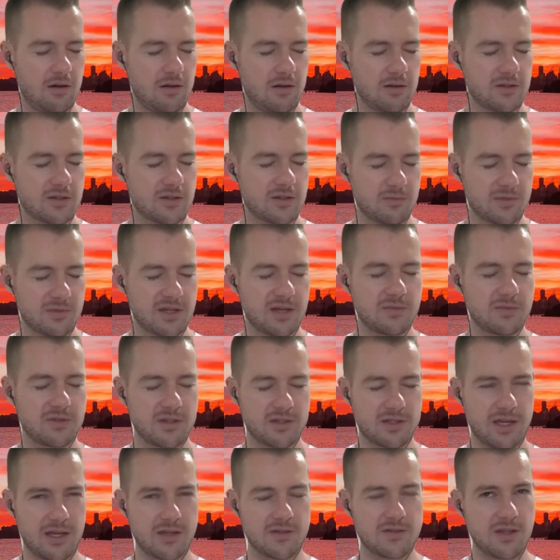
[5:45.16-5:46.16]
sometimes the
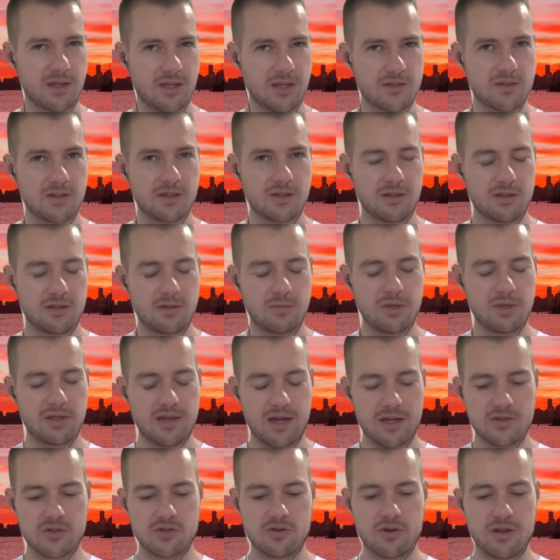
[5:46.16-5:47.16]
texting isn't going to be
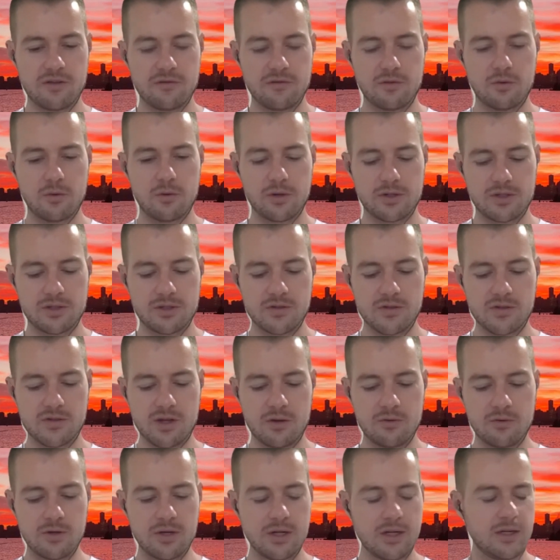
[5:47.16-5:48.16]
that straightforward, and
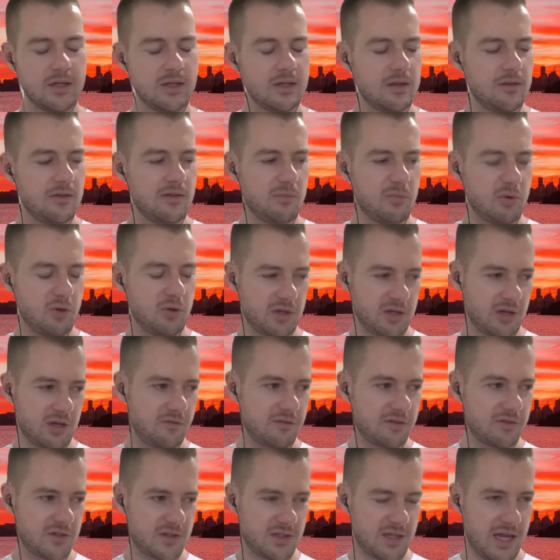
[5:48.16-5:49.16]
so the book
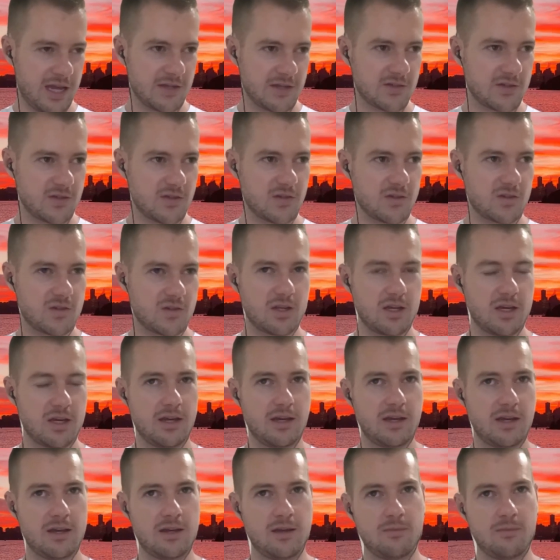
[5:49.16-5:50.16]
covers tests.
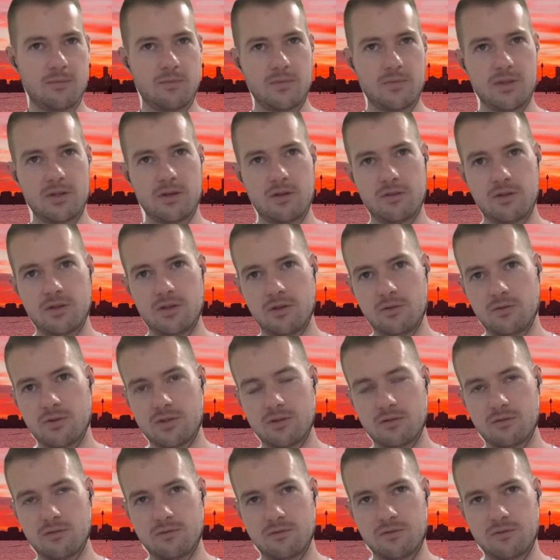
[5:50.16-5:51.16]
Um, you know, the use
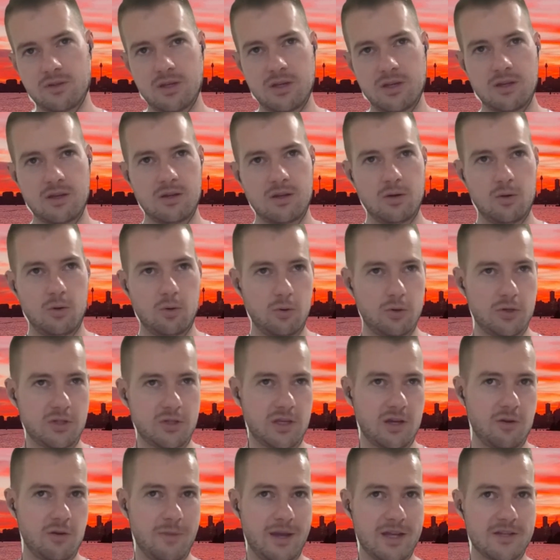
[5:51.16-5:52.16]
of
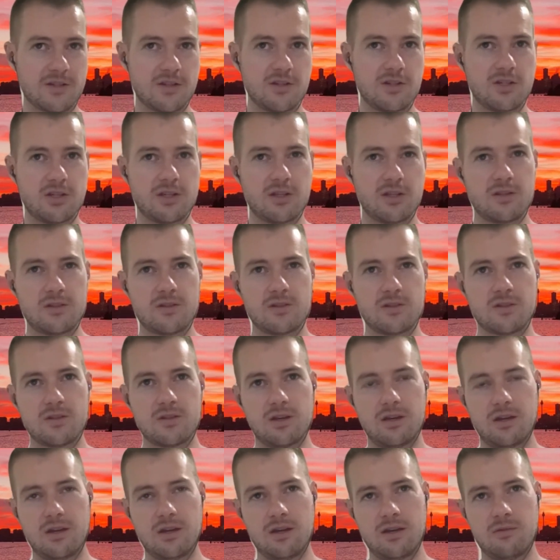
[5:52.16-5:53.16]
audio messages,
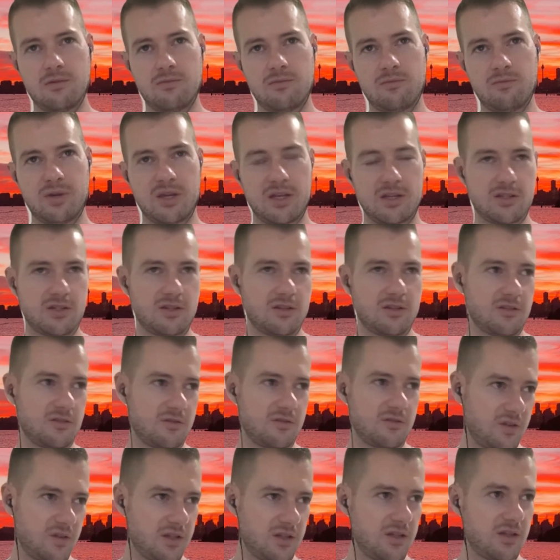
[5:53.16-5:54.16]
um, pictures,
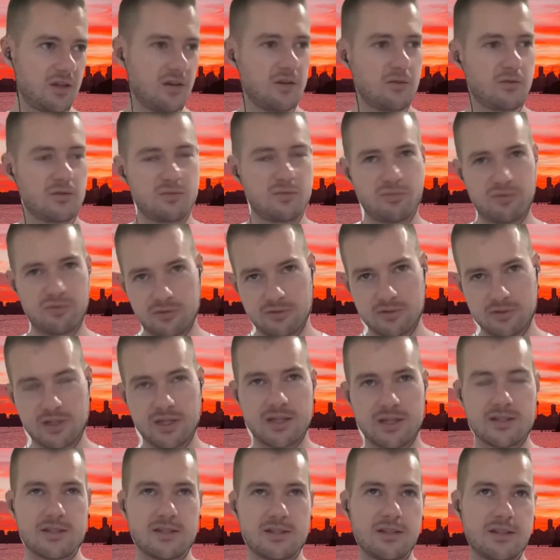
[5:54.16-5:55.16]
videos,
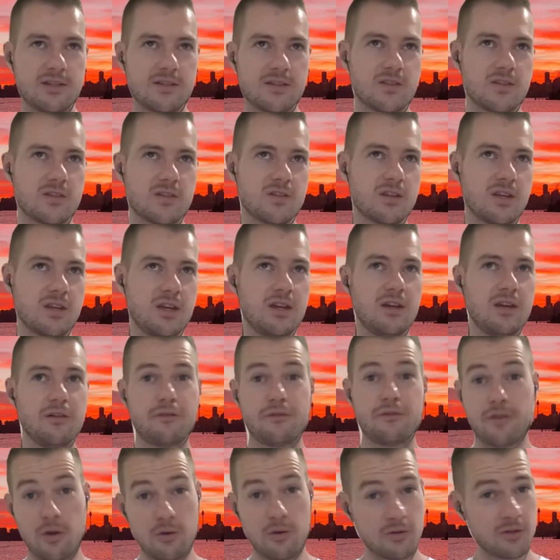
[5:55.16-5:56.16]
broadcast lists,
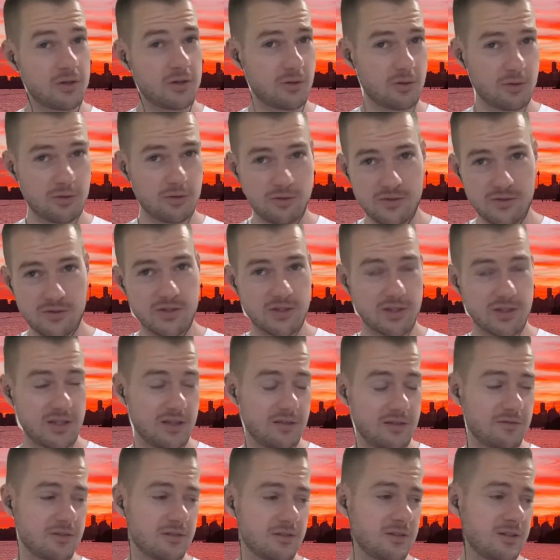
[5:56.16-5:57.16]
phone calls,
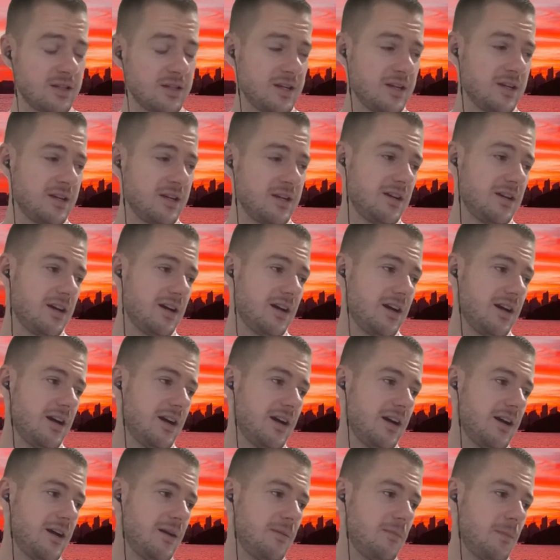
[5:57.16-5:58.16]
even
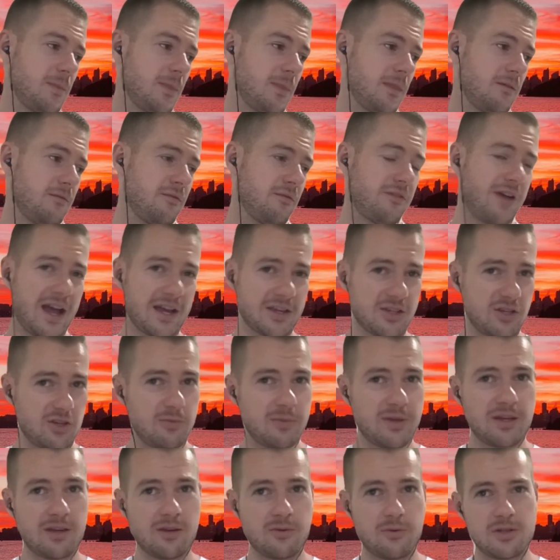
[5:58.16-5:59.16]
um,
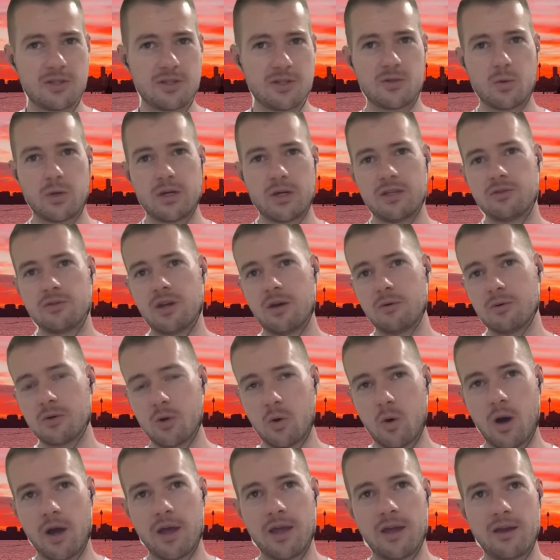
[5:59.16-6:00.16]
vacuuming, which is where you go
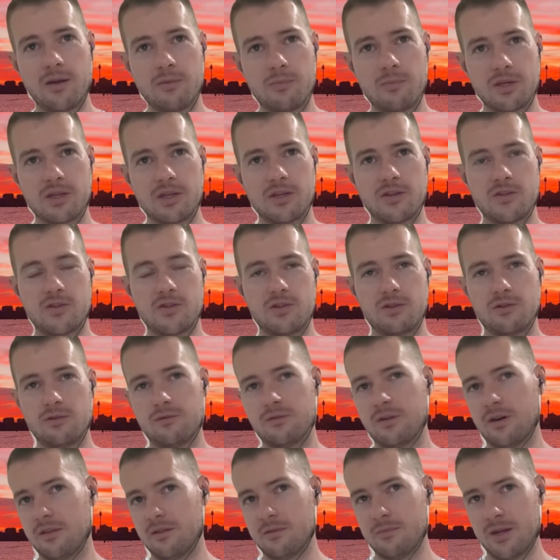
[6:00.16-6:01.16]
quiet because you've
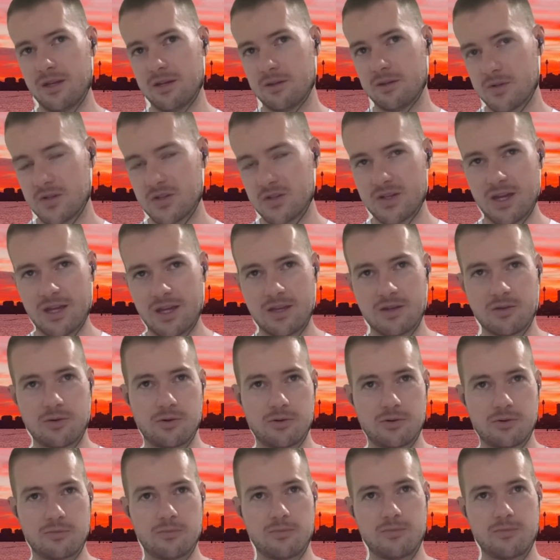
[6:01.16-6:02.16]
either made a mistake
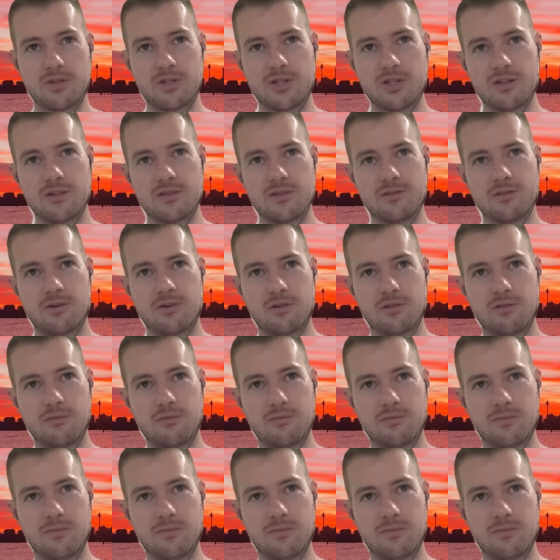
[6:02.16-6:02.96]
or she's not